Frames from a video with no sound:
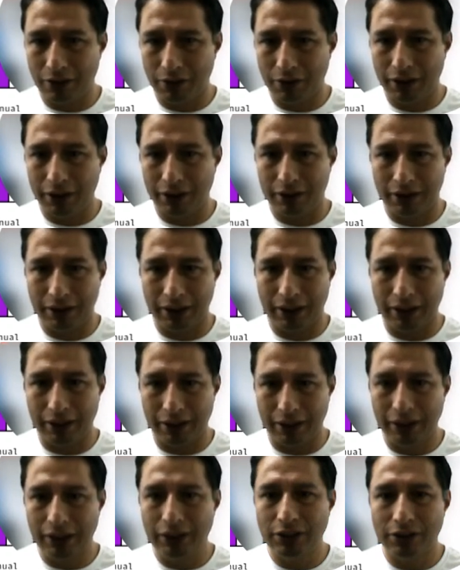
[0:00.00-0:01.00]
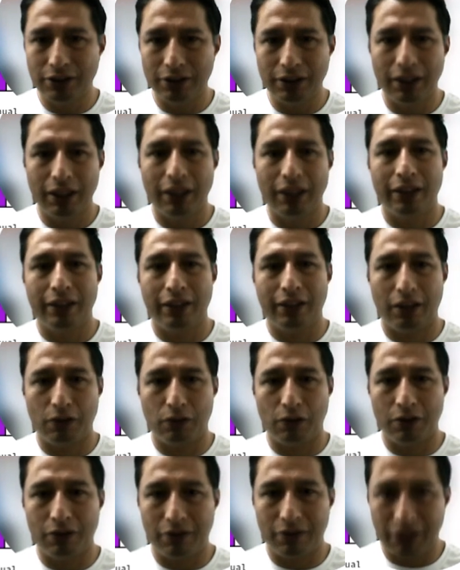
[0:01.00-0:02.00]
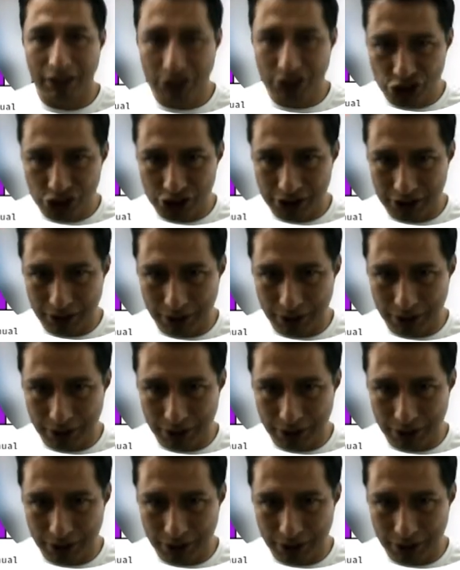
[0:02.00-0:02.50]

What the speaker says: radiation that will reach the panel.